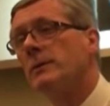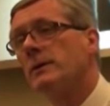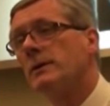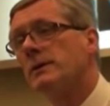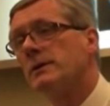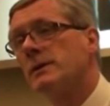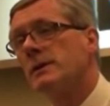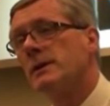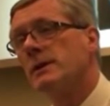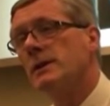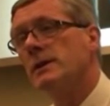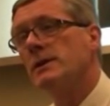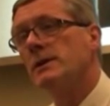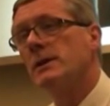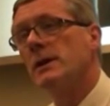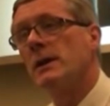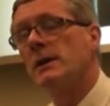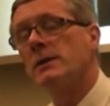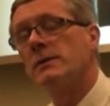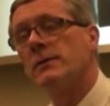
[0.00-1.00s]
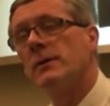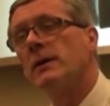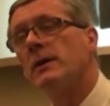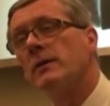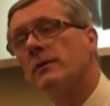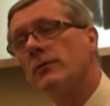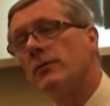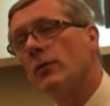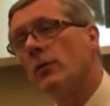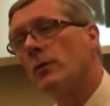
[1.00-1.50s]
in the CT scan is very
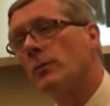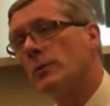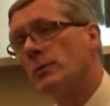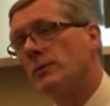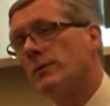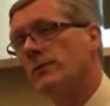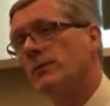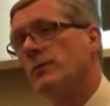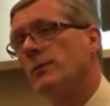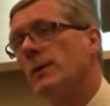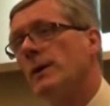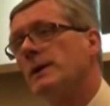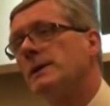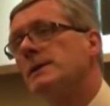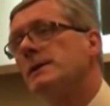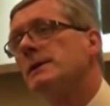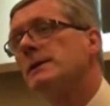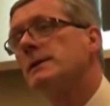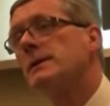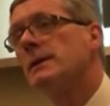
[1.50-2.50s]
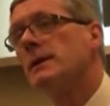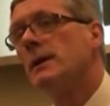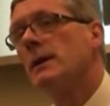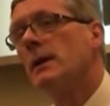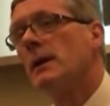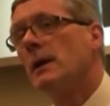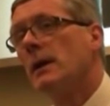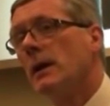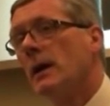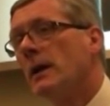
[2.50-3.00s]
informative to us.
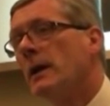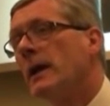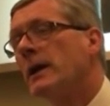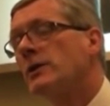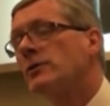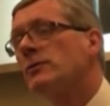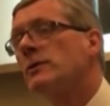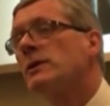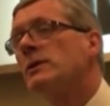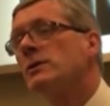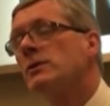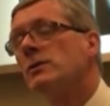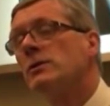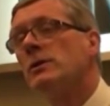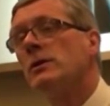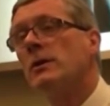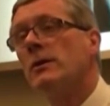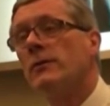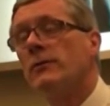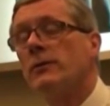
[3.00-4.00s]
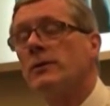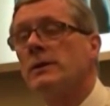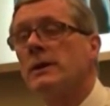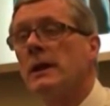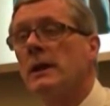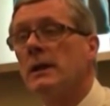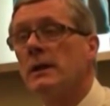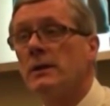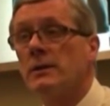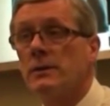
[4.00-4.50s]
An X-ray is good enough for
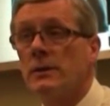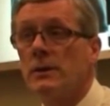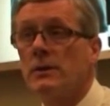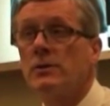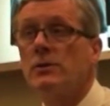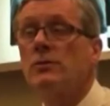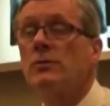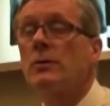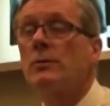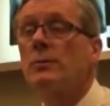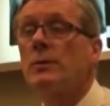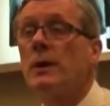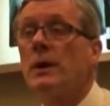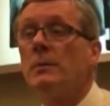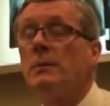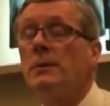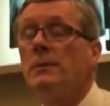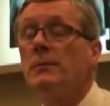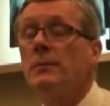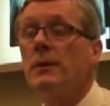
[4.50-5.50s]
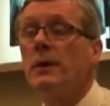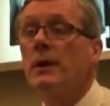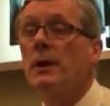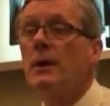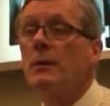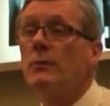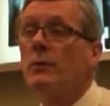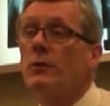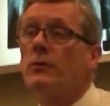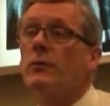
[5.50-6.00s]
telling us is there a problem,
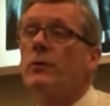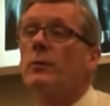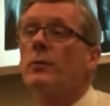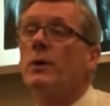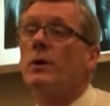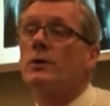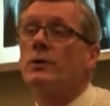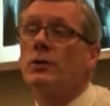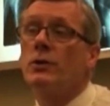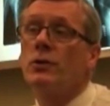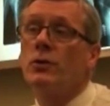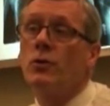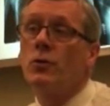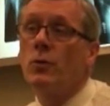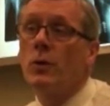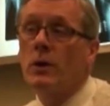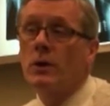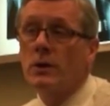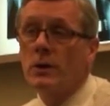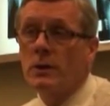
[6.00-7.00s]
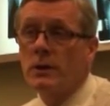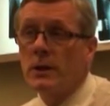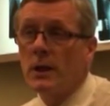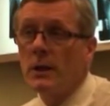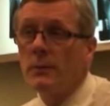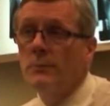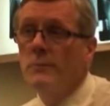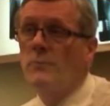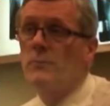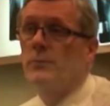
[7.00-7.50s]
but if we want to know what
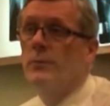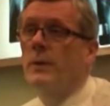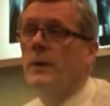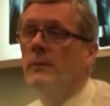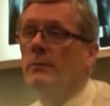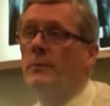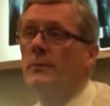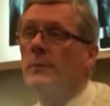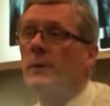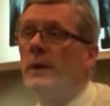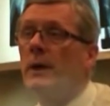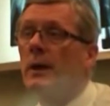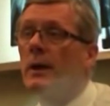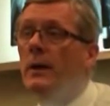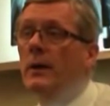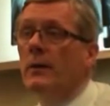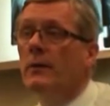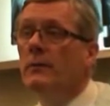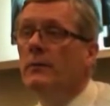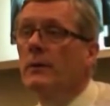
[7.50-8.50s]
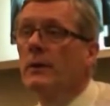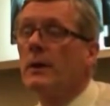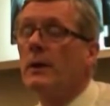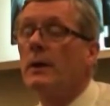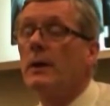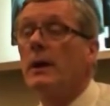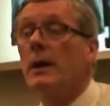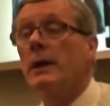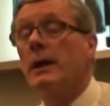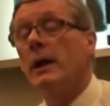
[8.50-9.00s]
type of problem you have
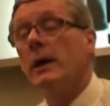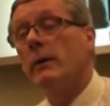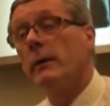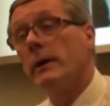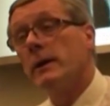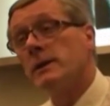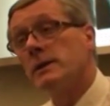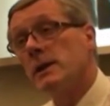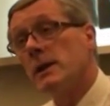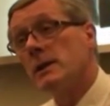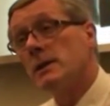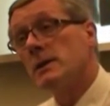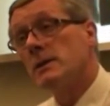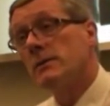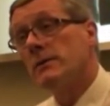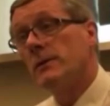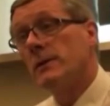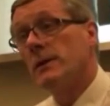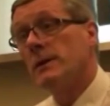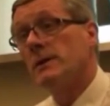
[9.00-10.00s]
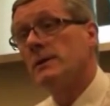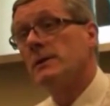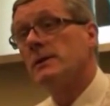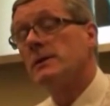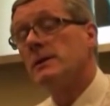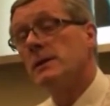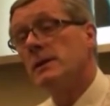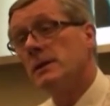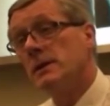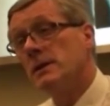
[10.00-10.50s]
and how extensive it is,
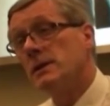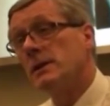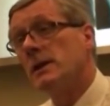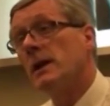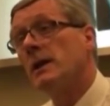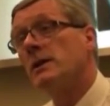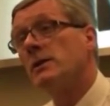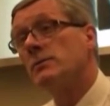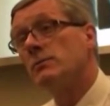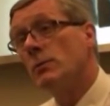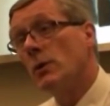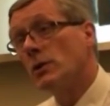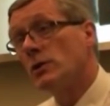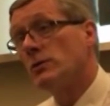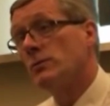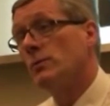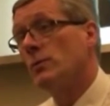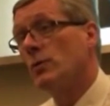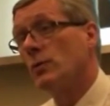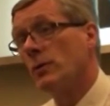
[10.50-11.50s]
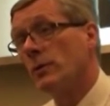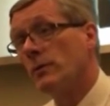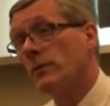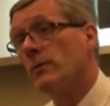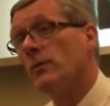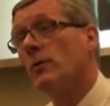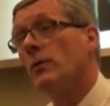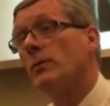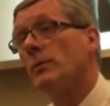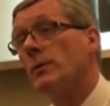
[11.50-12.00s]
a CT scan is much more
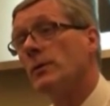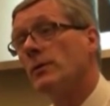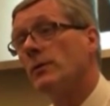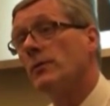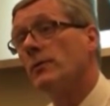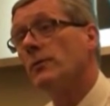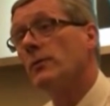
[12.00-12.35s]
informative.